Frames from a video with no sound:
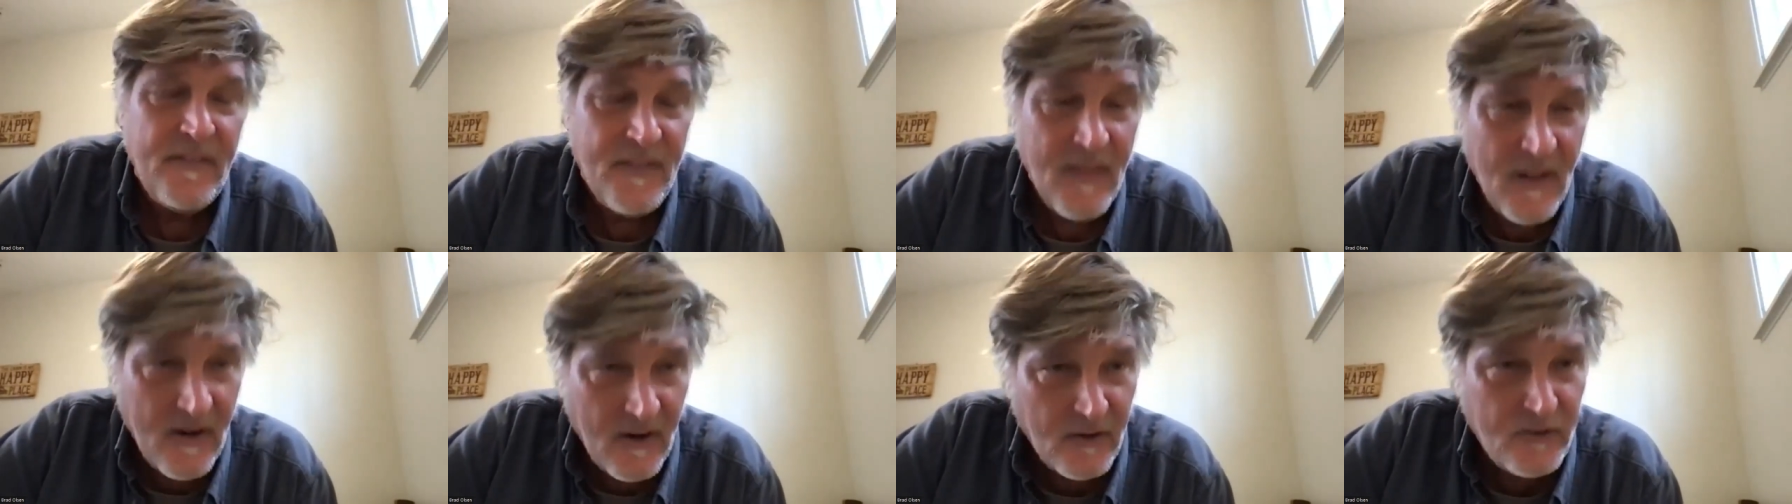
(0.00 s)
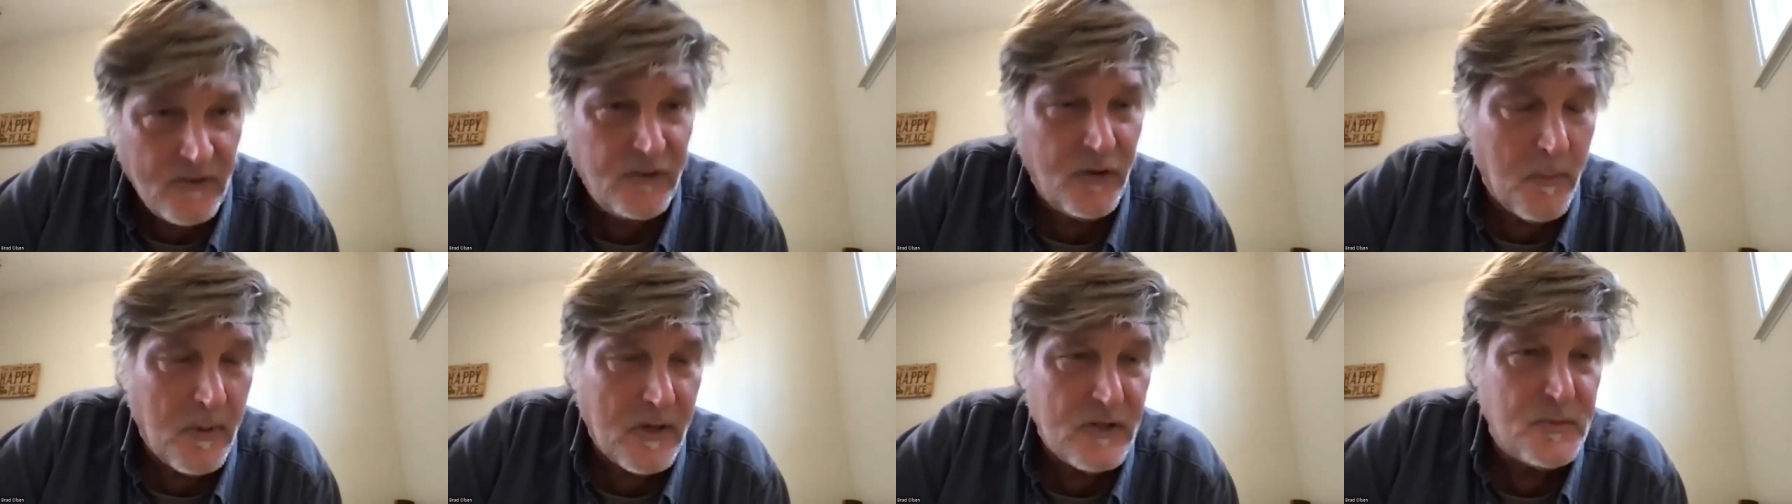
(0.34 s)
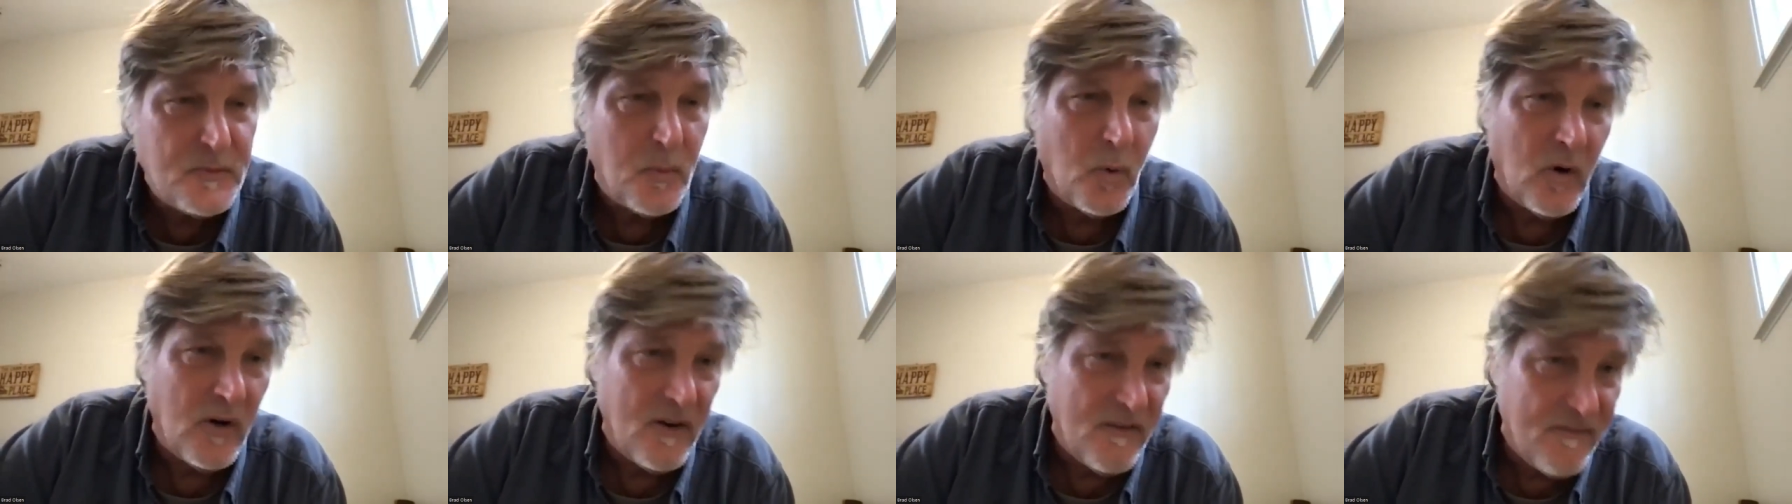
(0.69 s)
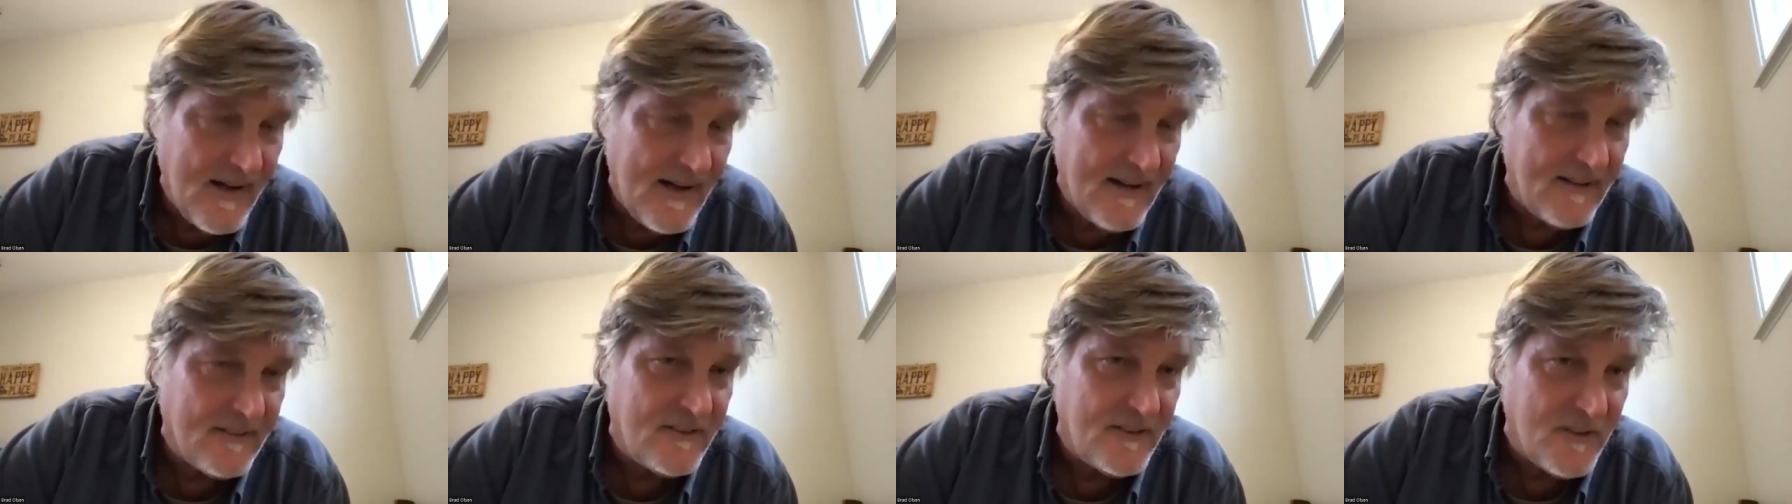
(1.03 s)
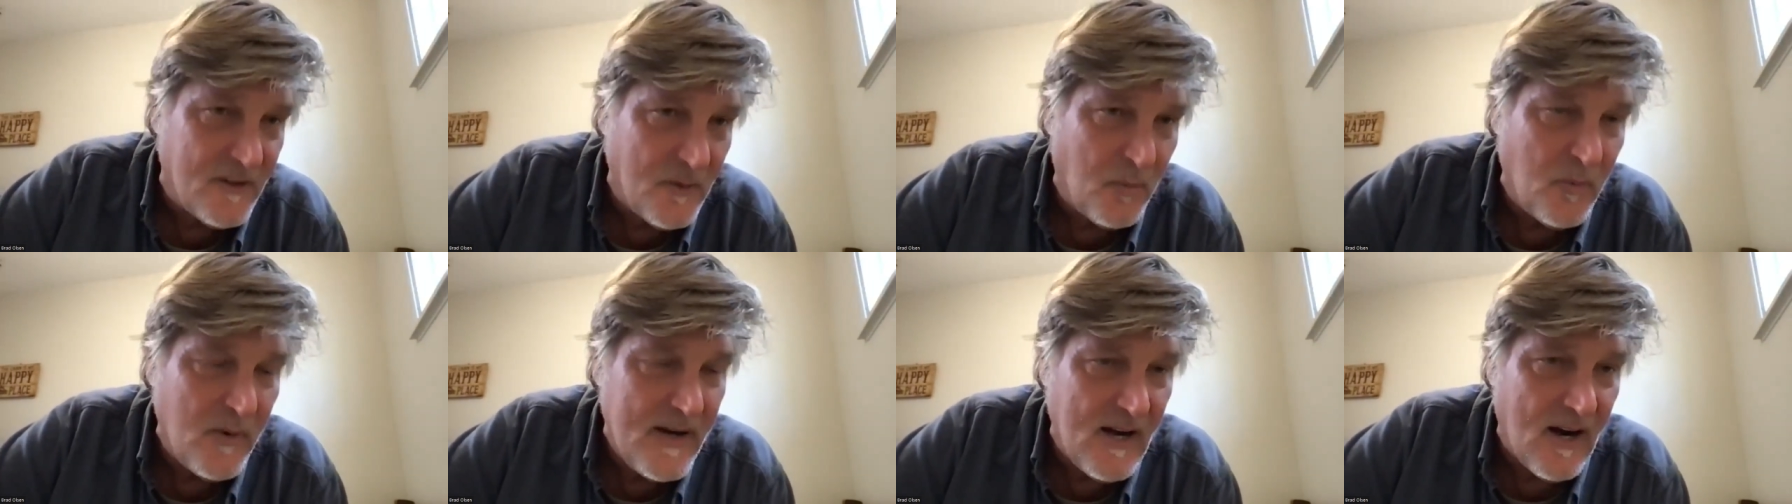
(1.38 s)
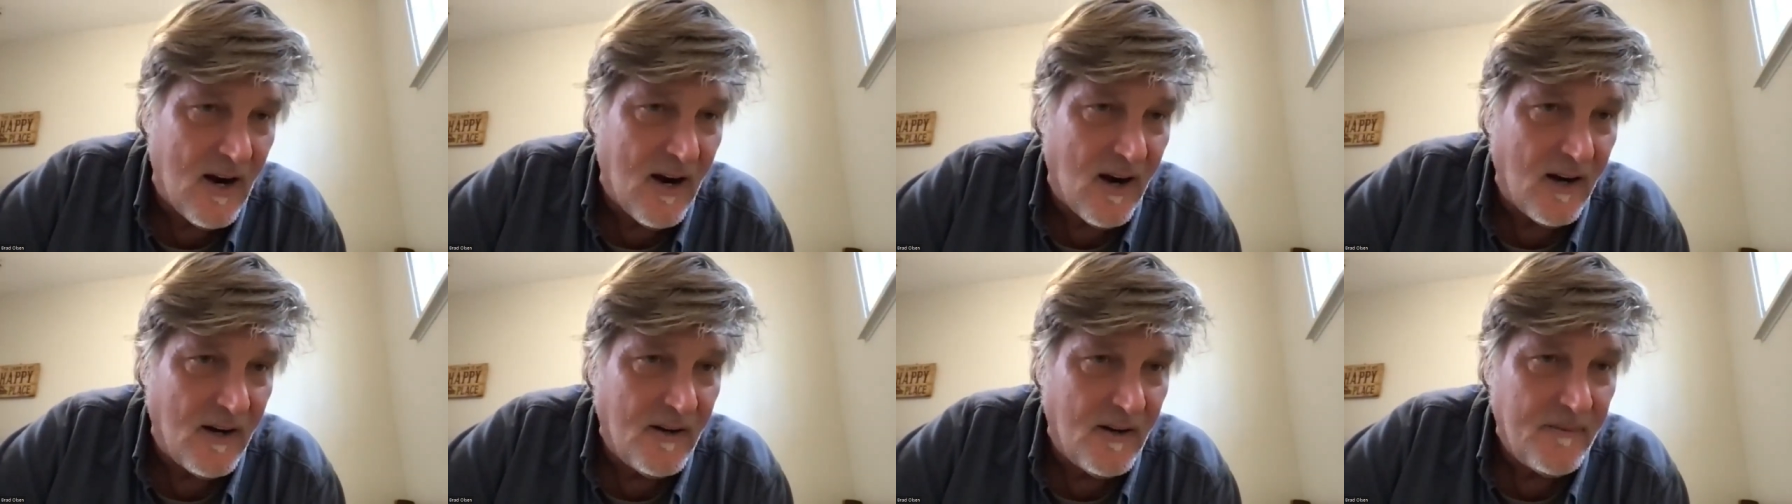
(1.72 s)
that are so much more advanced than we
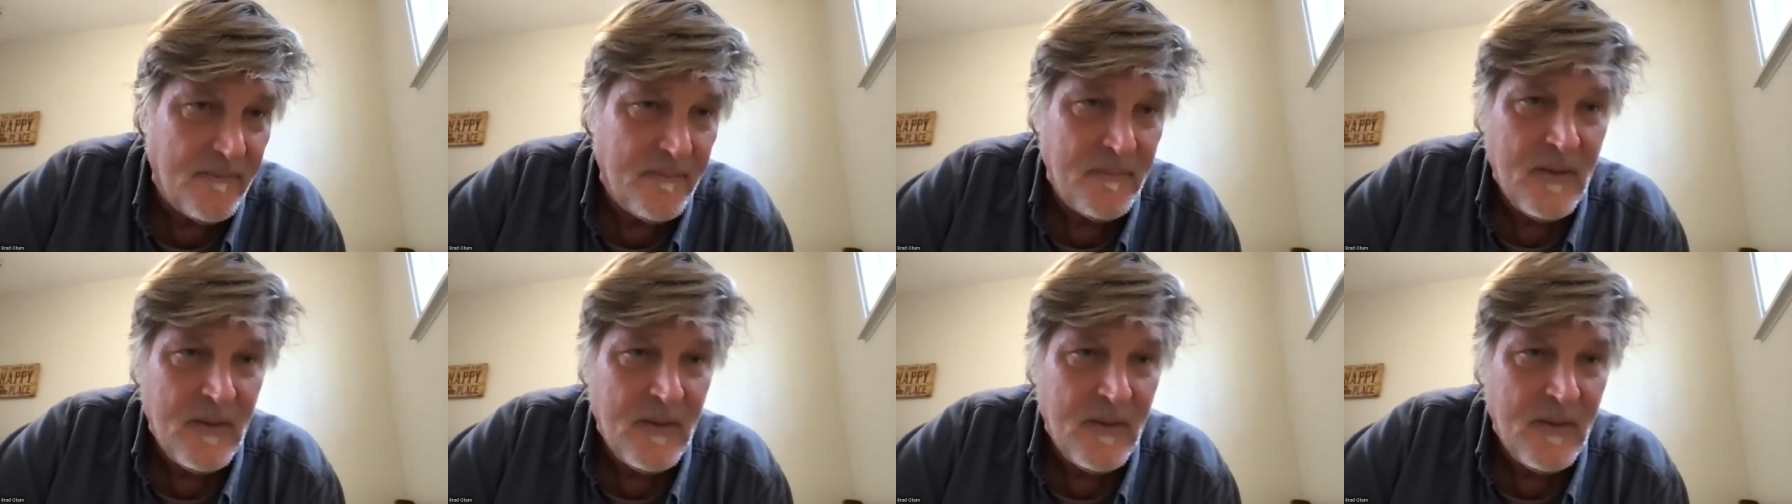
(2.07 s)
are.